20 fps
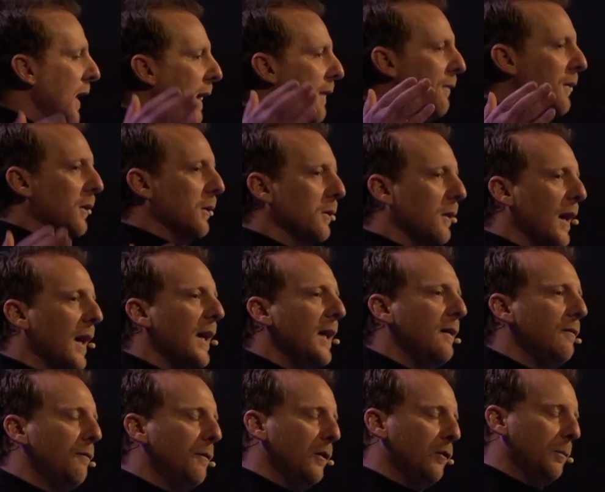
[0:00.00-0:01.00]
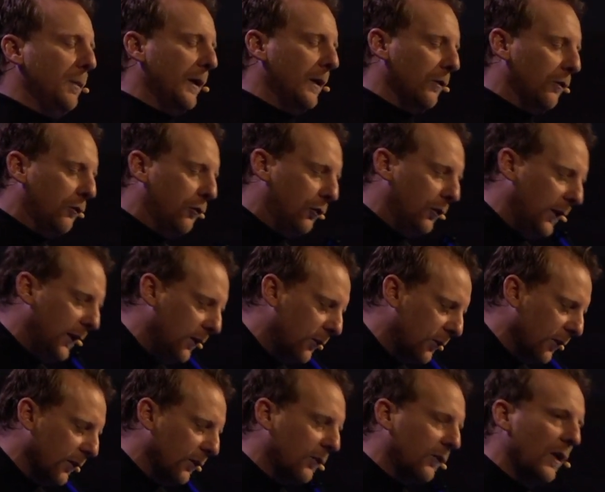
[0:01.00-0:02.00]
and the life is because
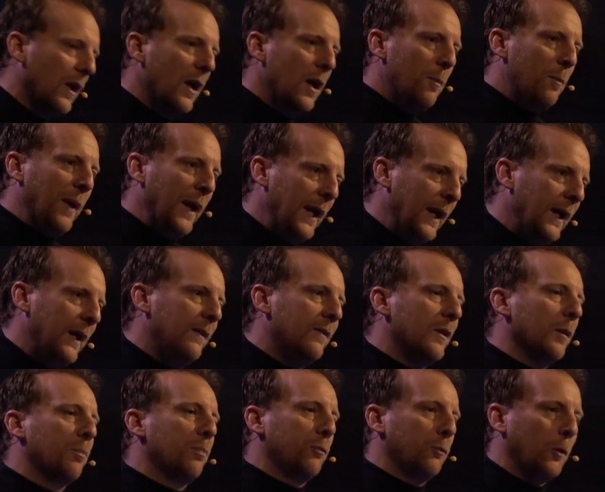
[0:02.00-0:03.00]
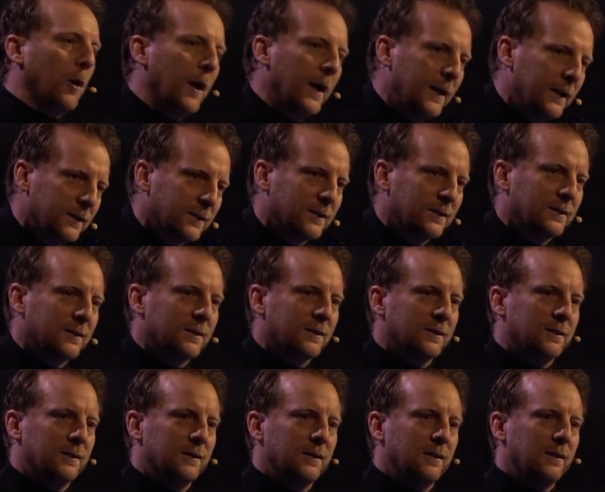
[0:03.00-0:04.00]
Jesus paid the price